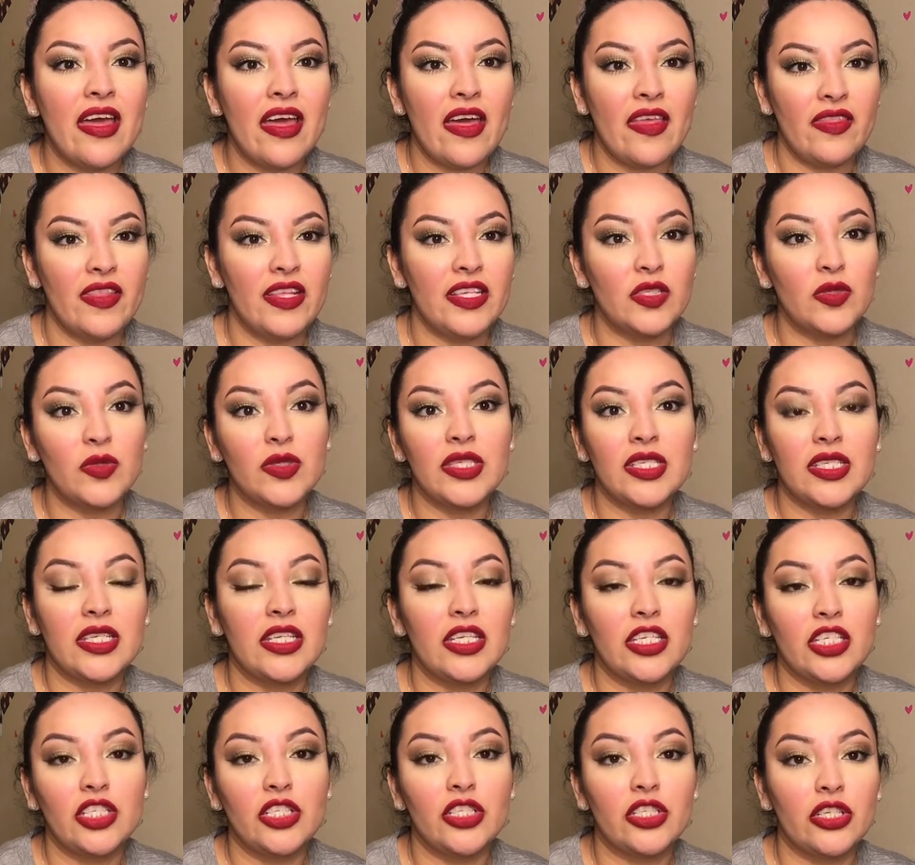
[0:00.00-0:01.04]
And this one's gonna
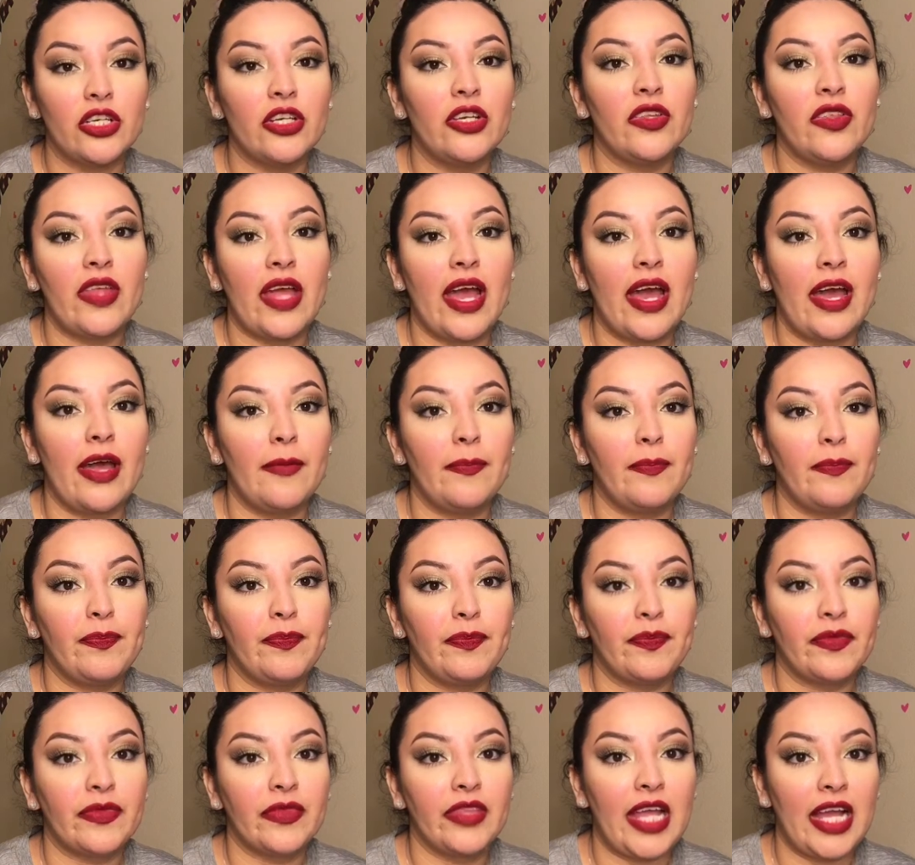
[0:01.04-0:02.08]
ensure that
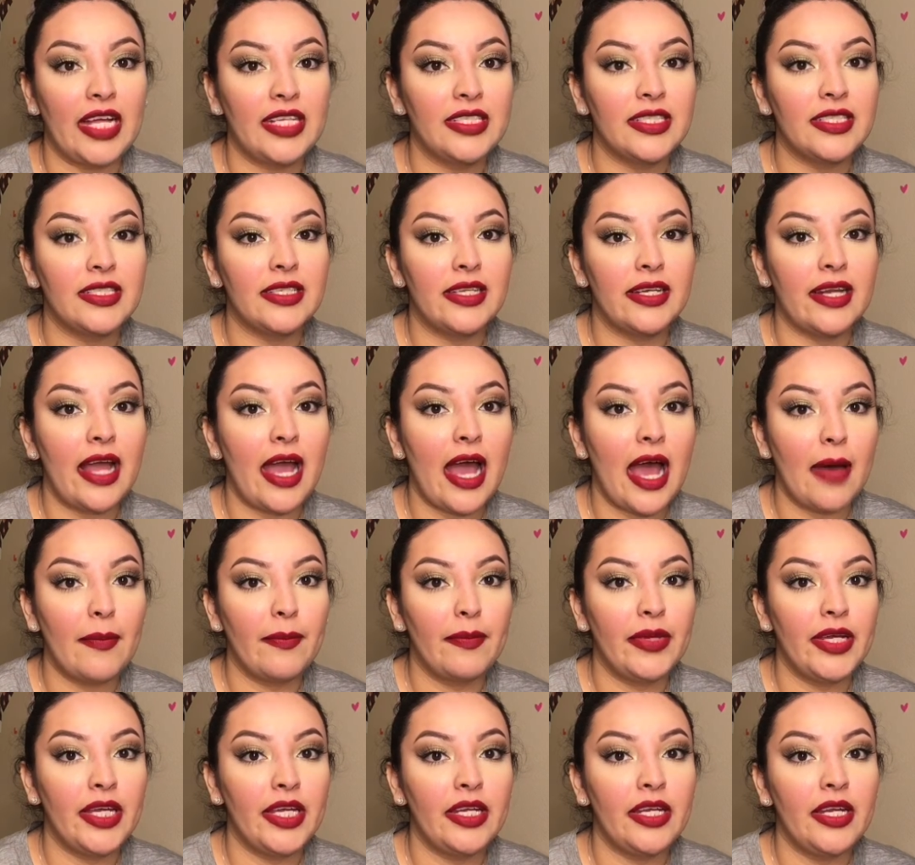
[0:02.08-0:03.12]
that doesn't
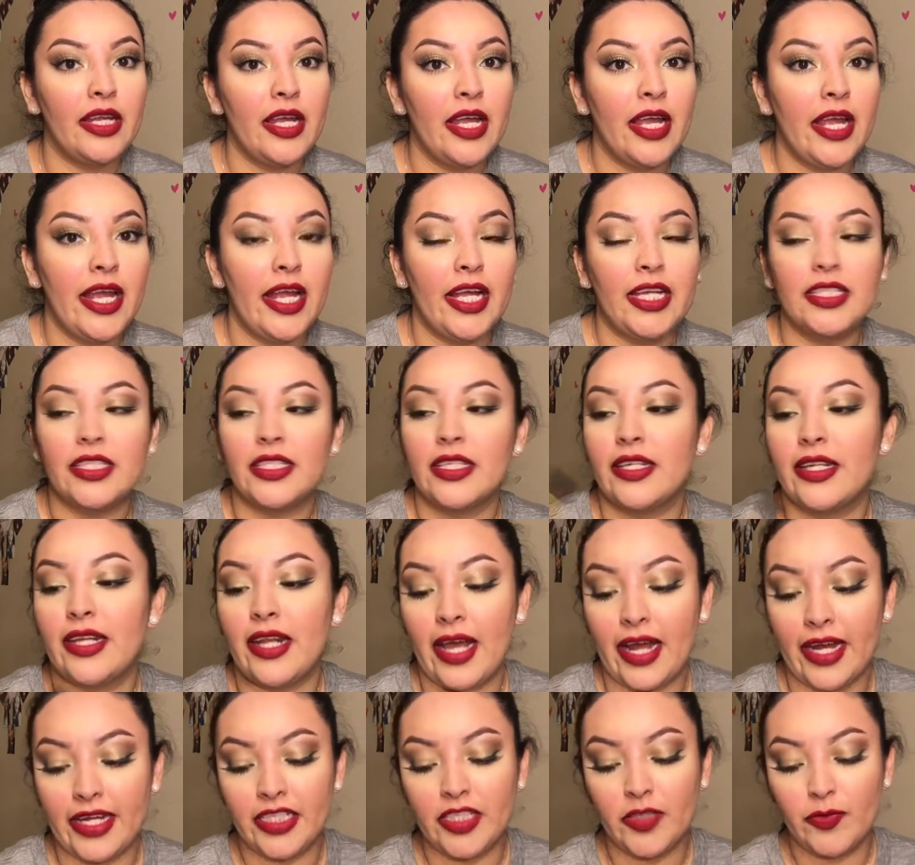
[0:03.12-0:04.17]
happen. It's a
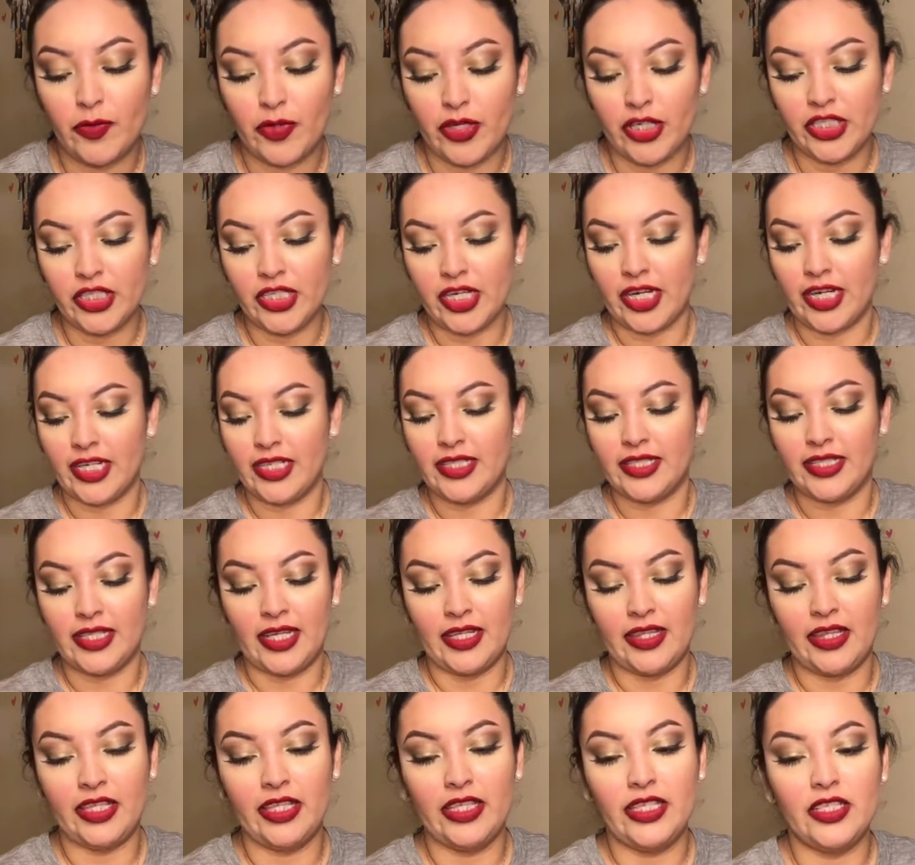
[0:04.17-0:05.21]
nice brush, like I
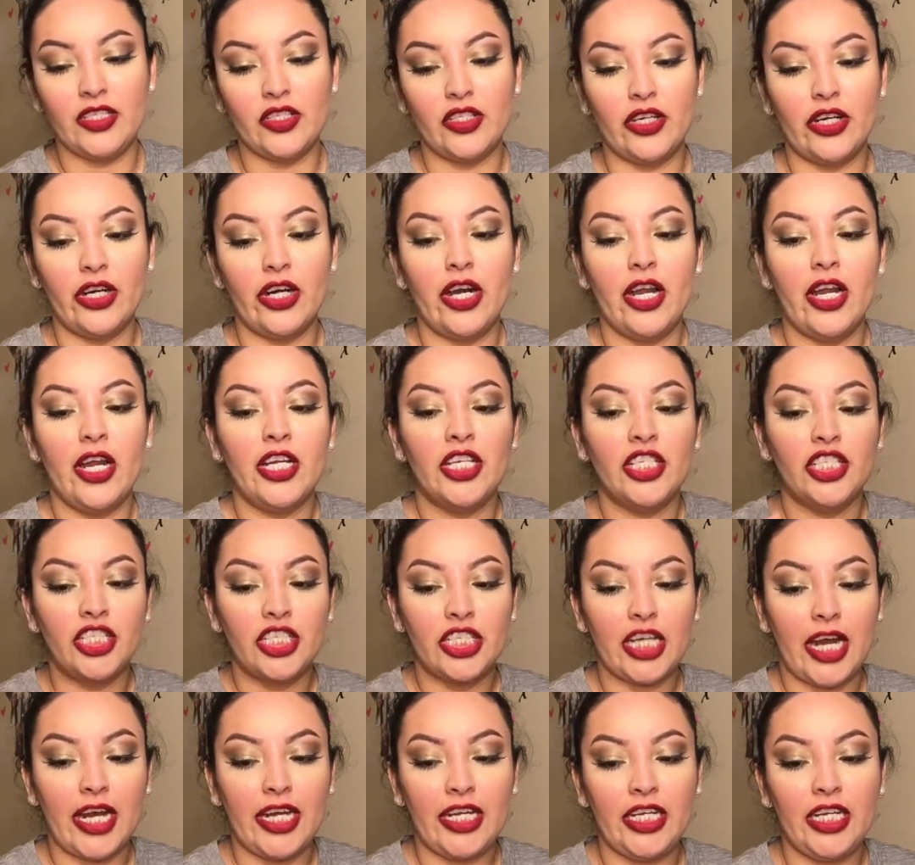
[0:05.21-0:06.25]
said. These are
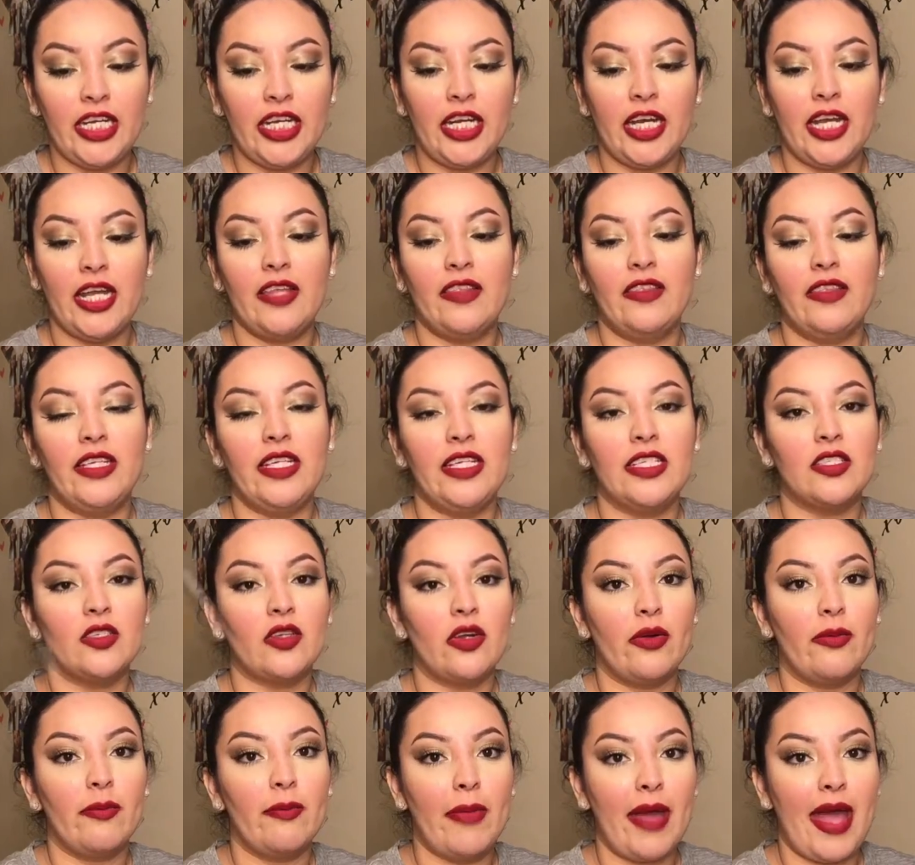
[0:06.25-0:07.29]
shiny and these
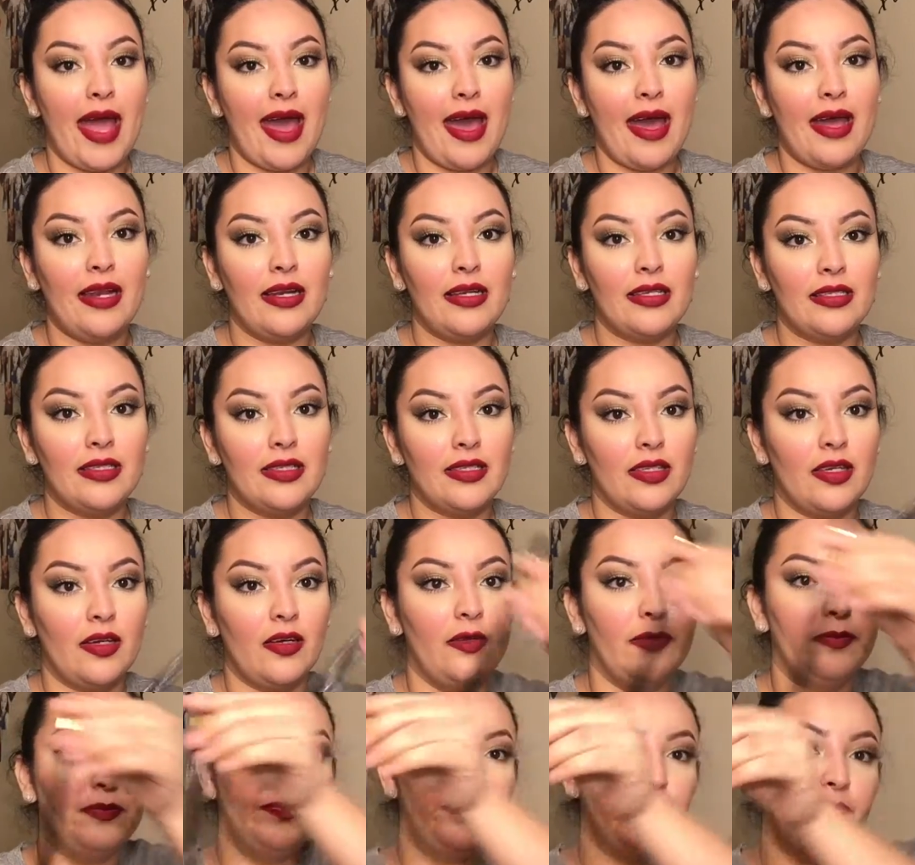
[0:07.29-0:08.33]
are matte,
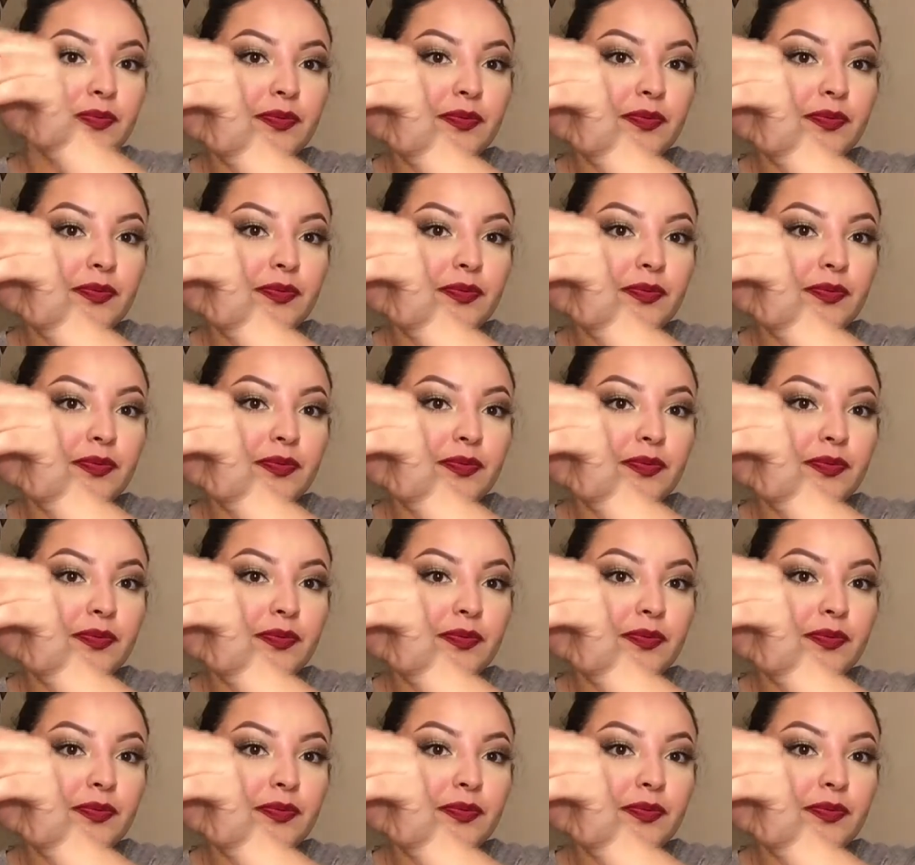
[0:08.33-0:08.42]
so